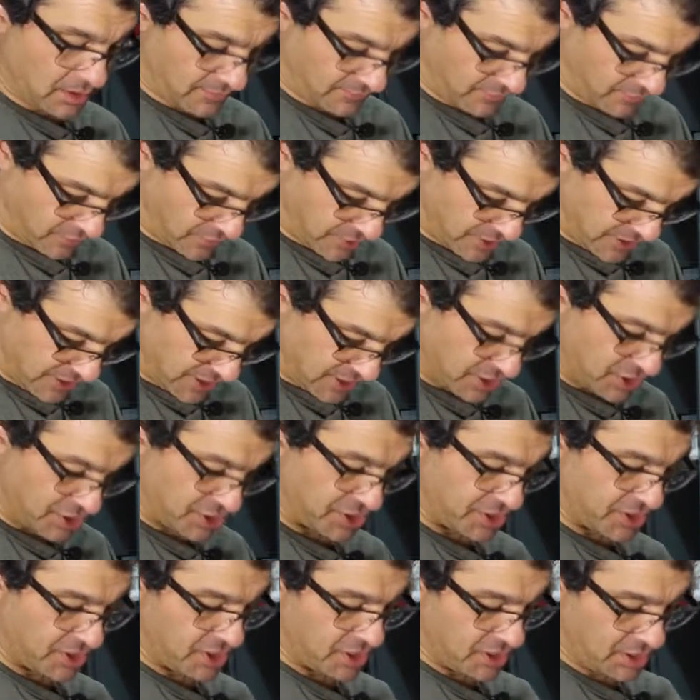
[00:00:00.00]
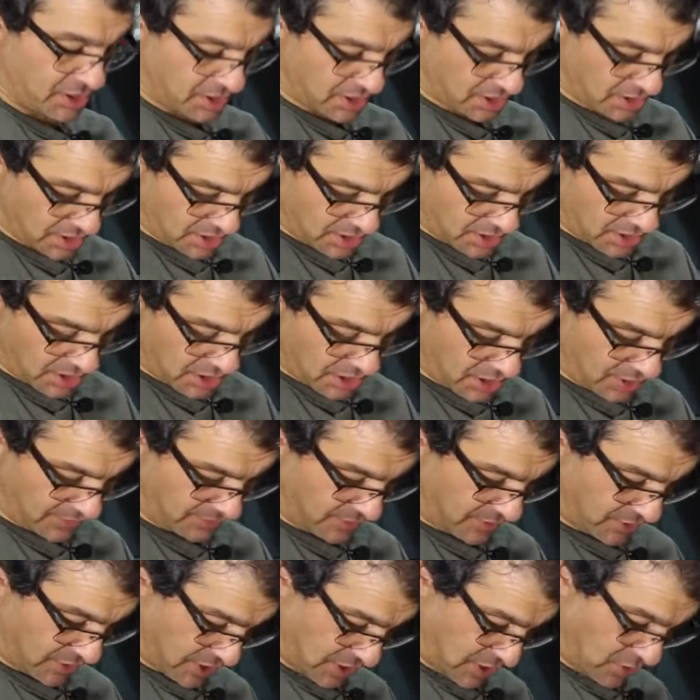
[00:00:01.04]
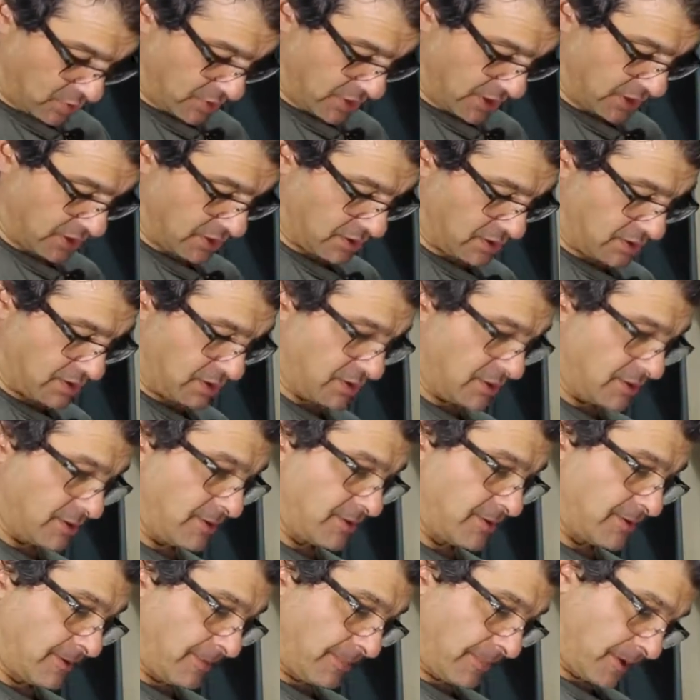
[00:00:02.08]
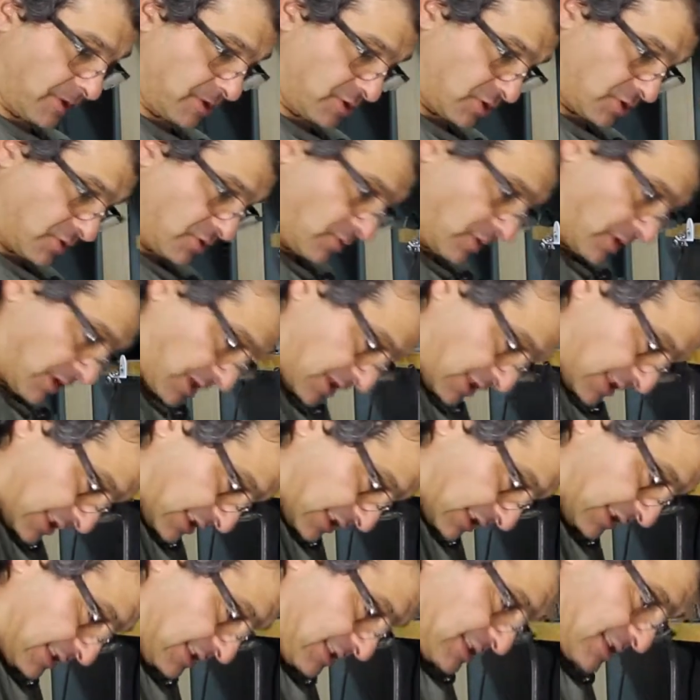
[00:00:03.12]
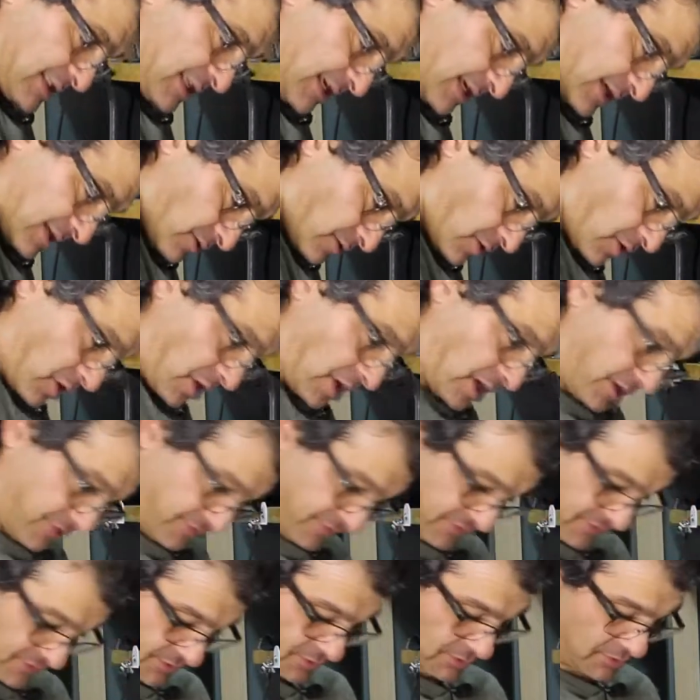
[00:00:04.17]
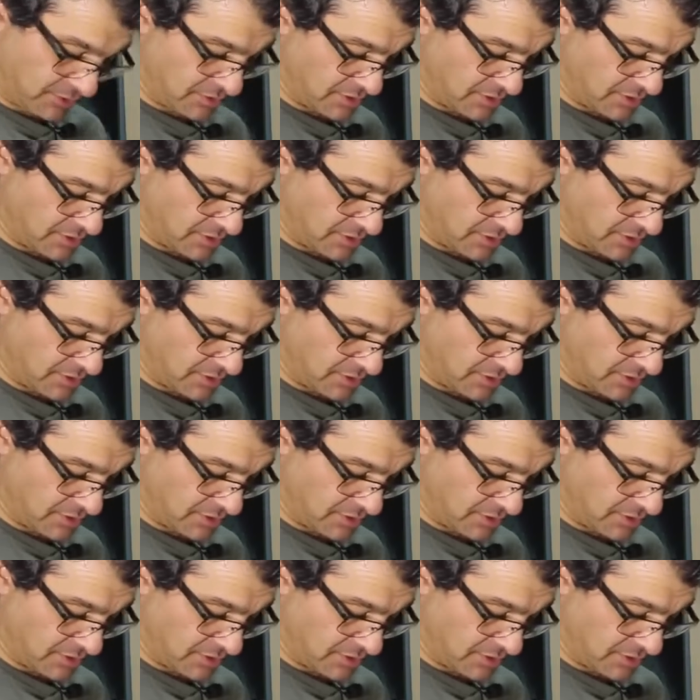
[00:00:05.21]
for adhesion of your coating. So you want to clean that off.